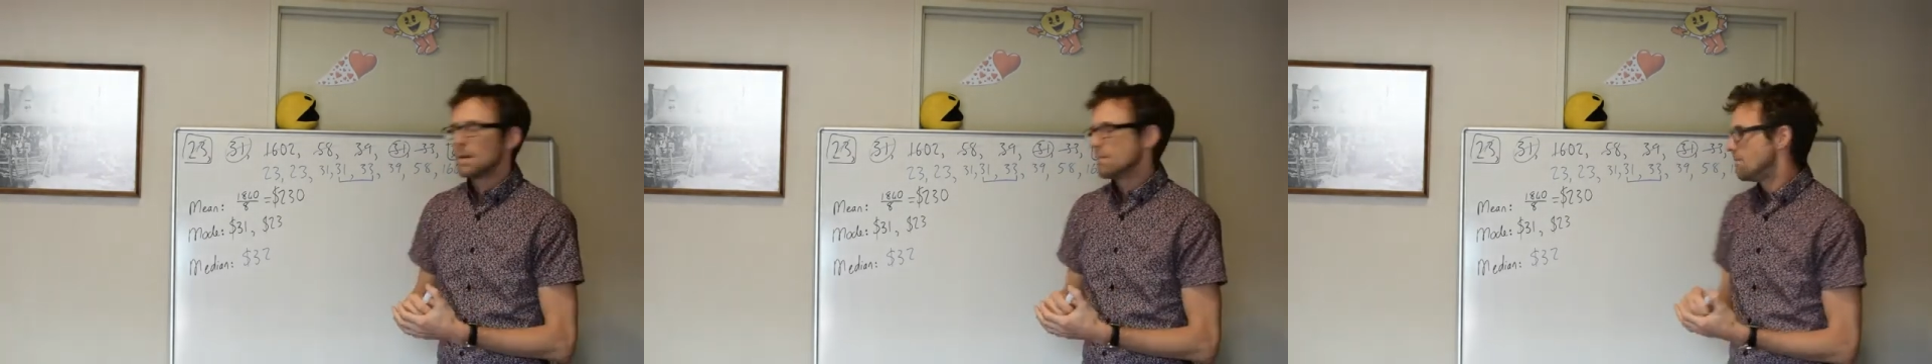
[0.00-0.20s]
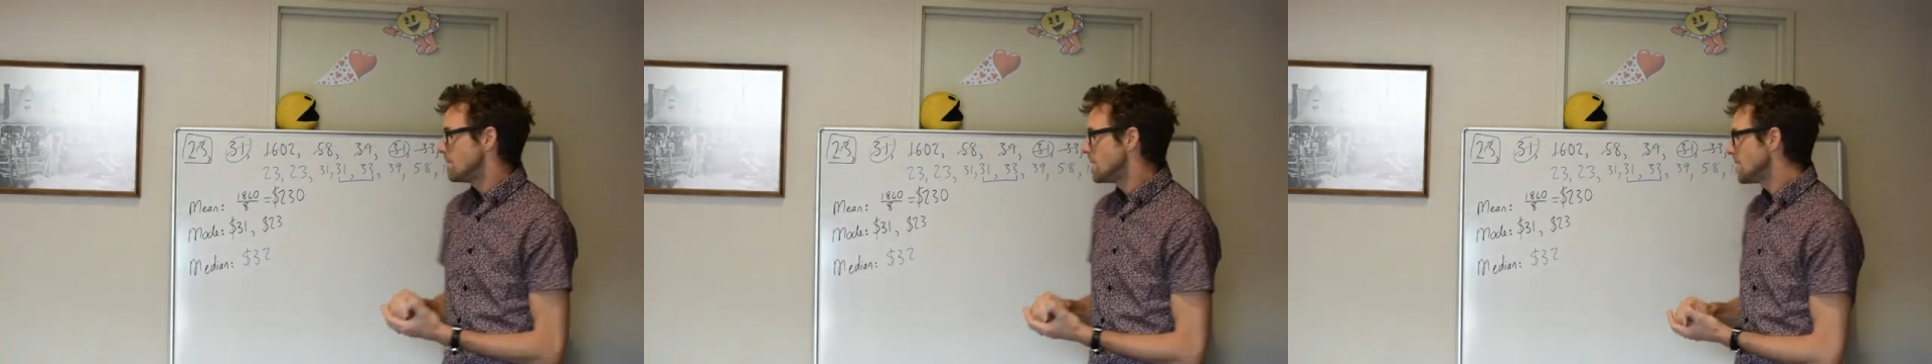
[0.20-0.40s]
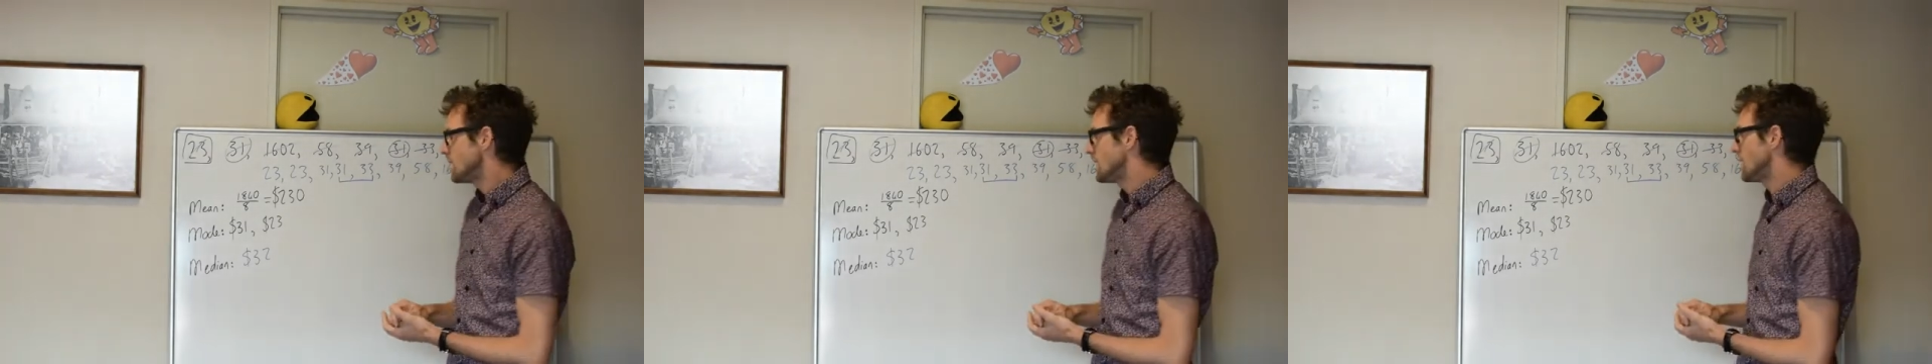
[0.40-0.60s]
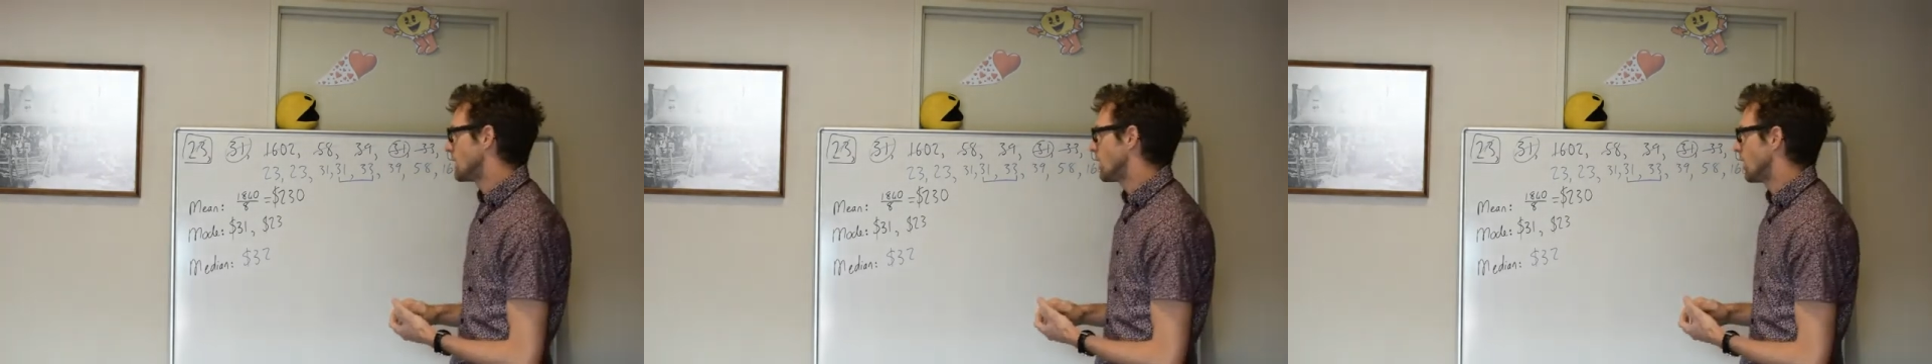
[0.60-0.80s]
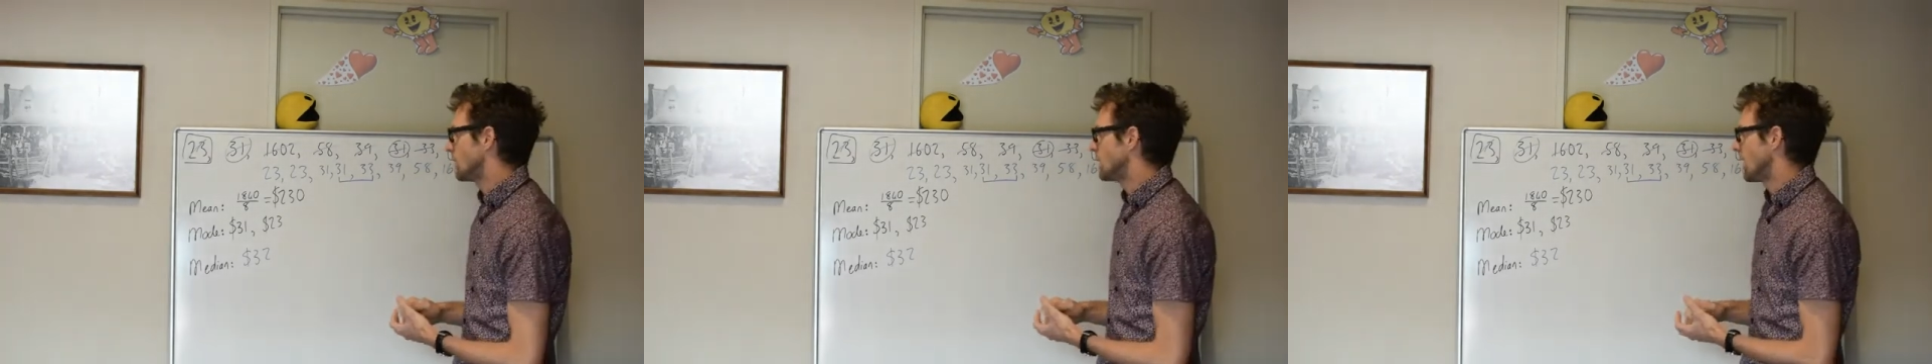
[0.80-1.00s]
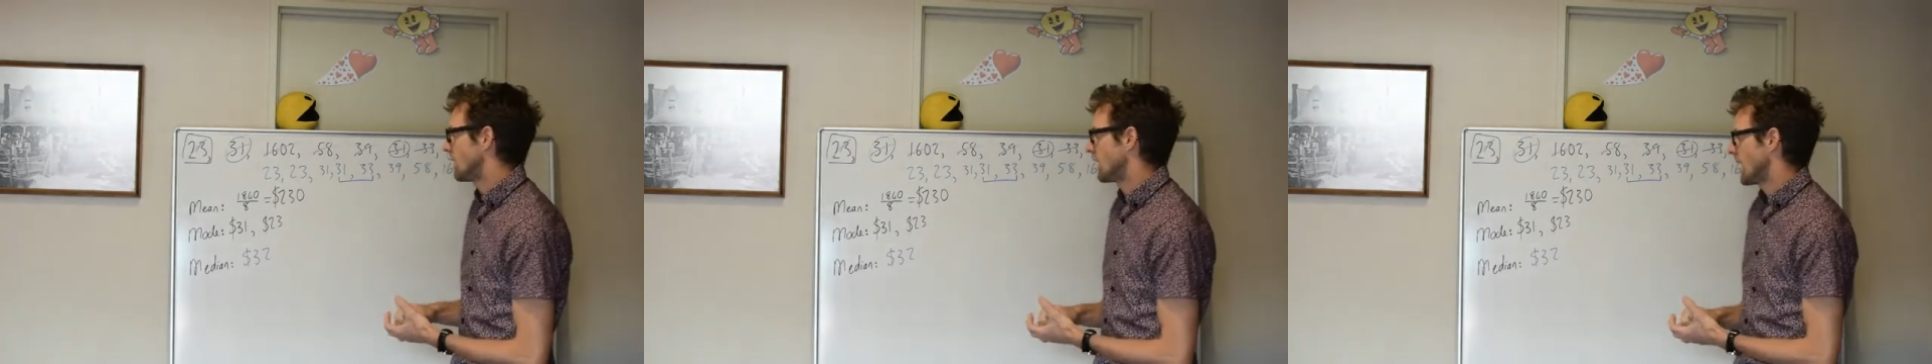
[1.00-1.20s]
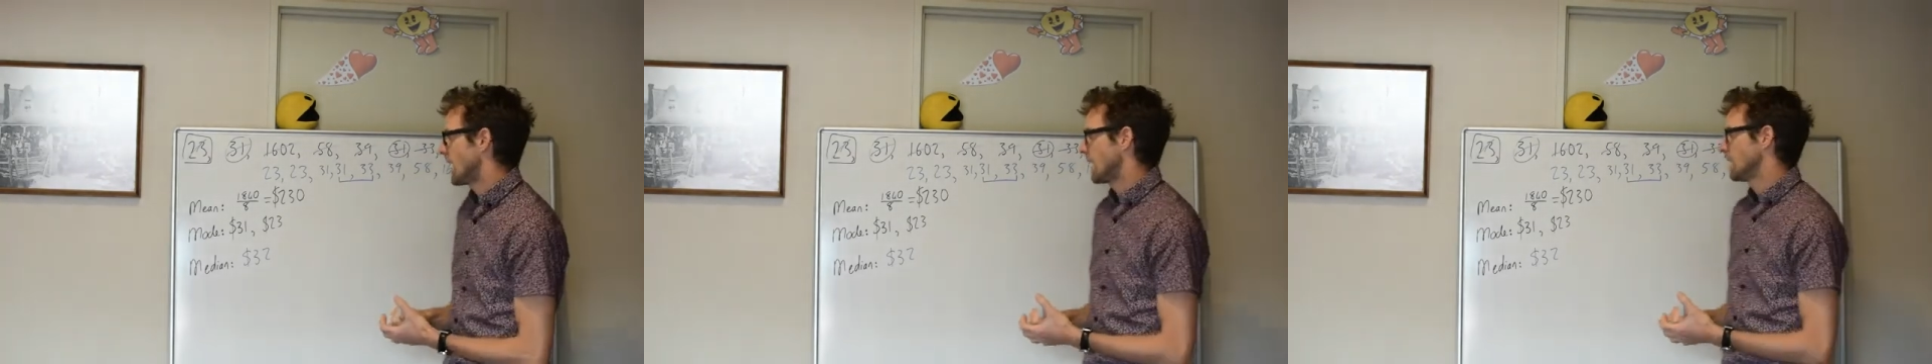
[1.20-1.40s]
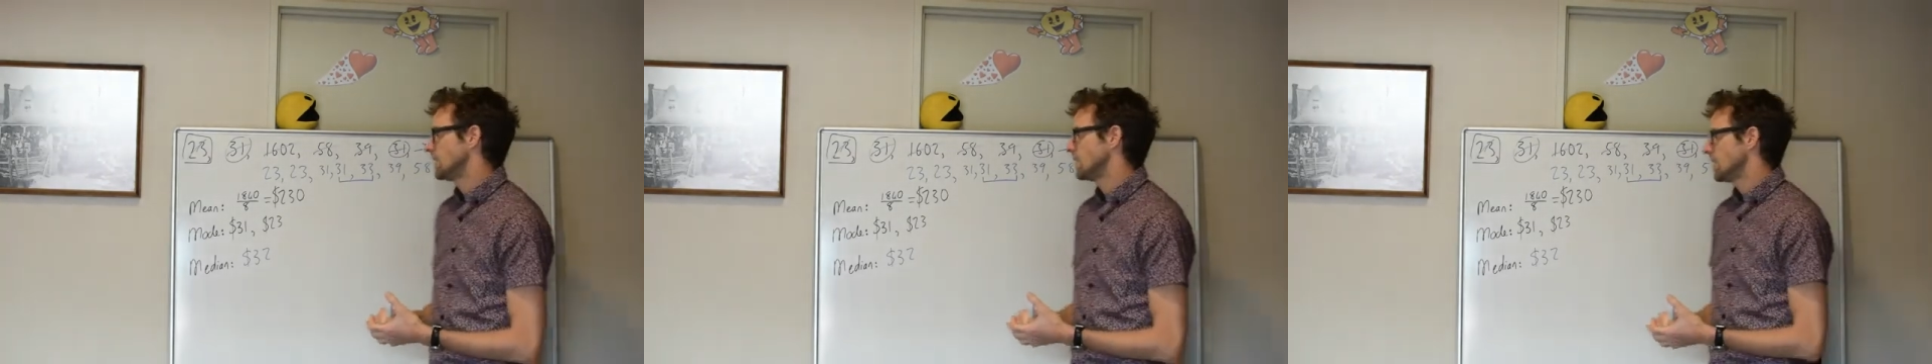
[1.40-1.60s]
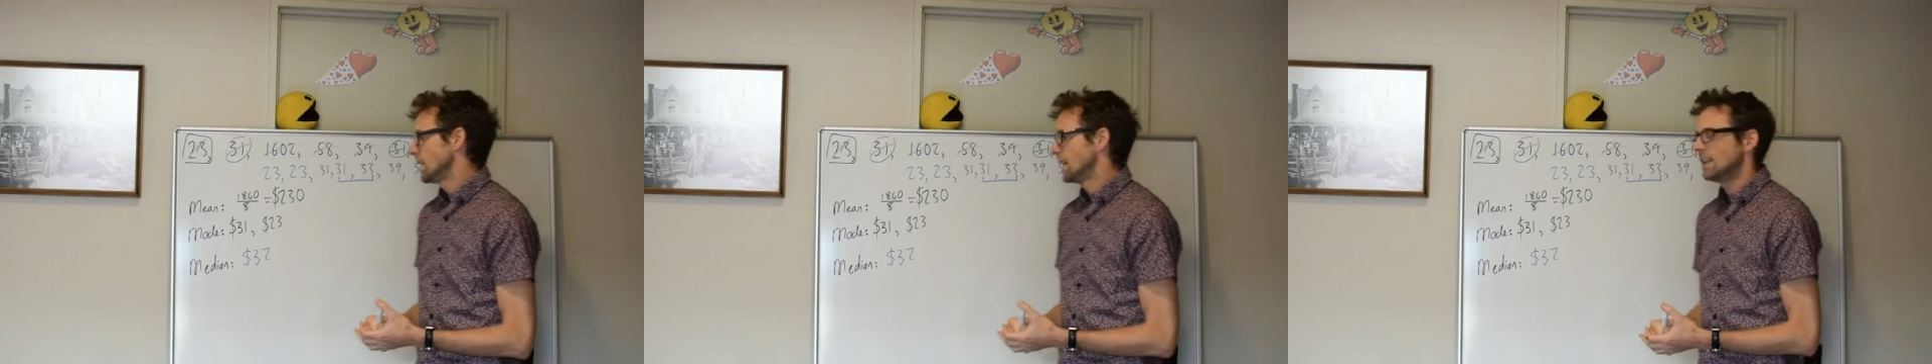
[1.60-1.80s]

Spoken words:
Median, on the other hand,